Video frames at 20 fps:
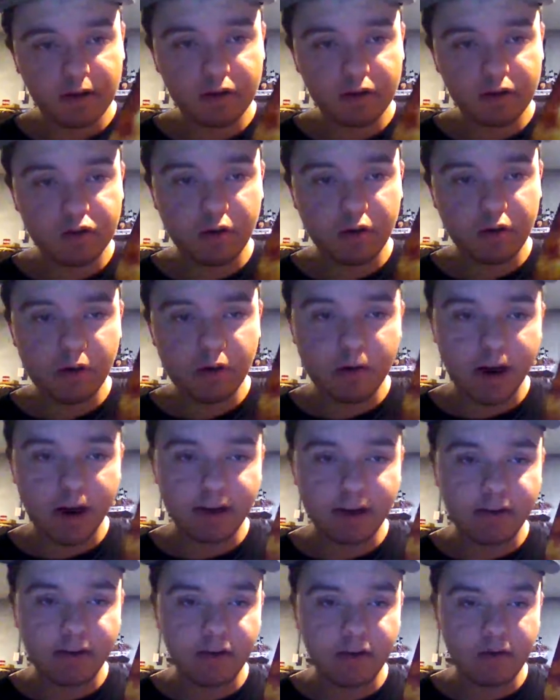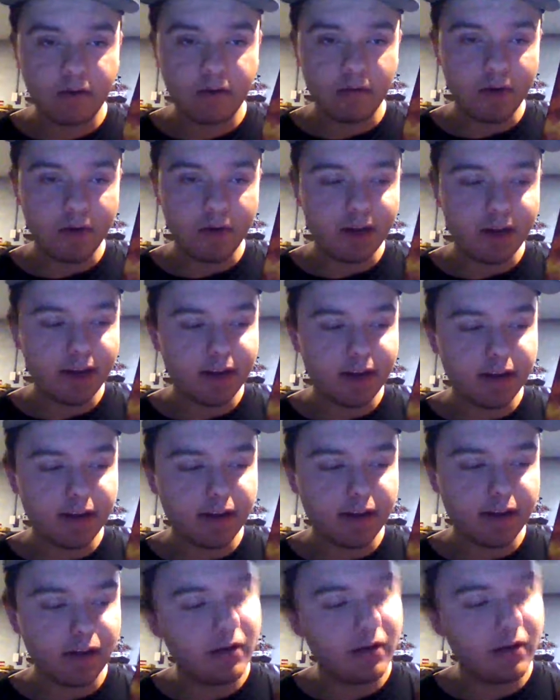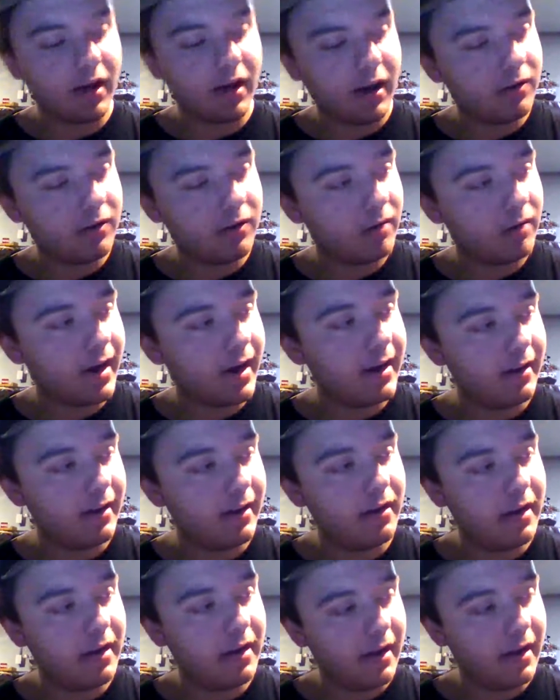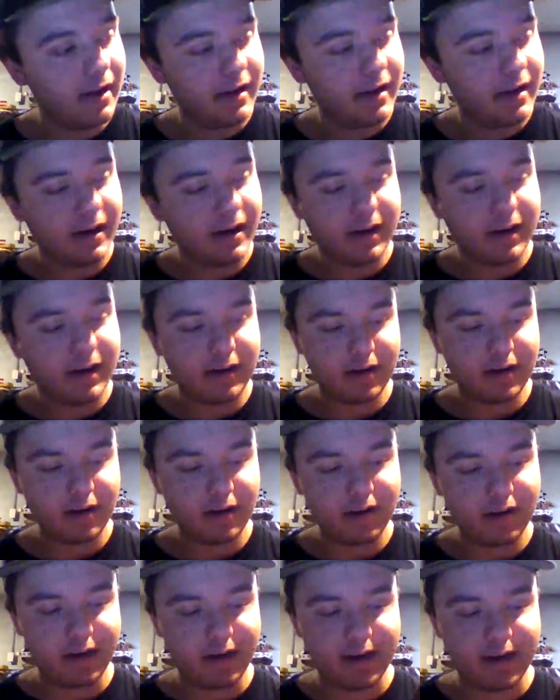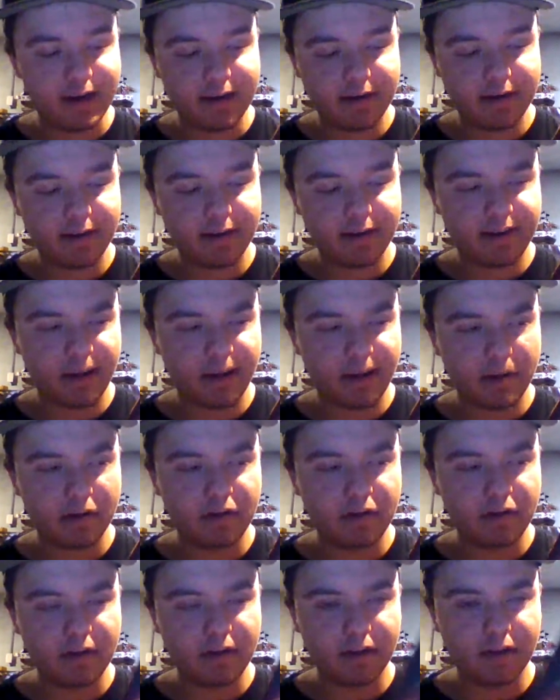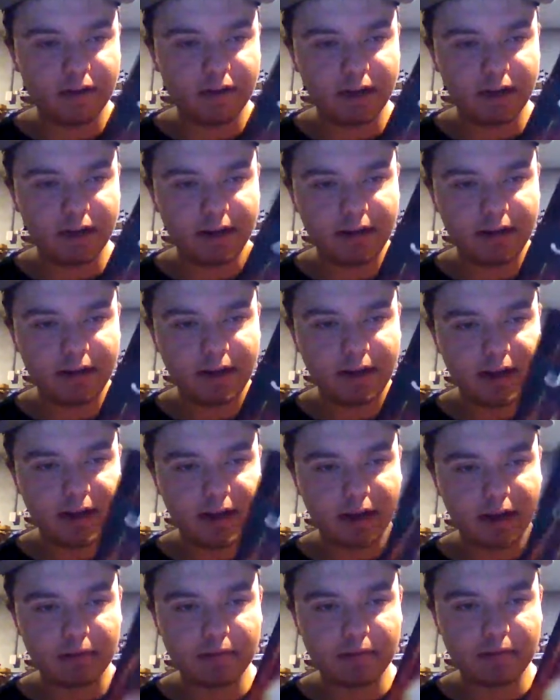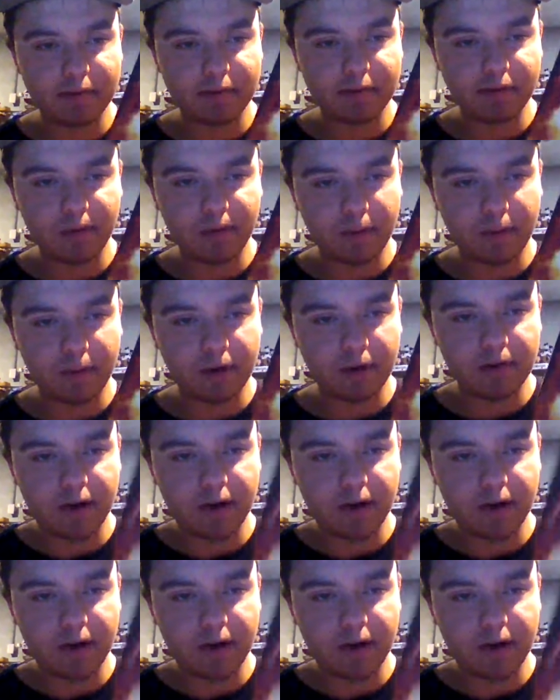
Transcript: Joyride 2, Dead Ahead, unrated. This came out in 2008. Comes with the slipcover,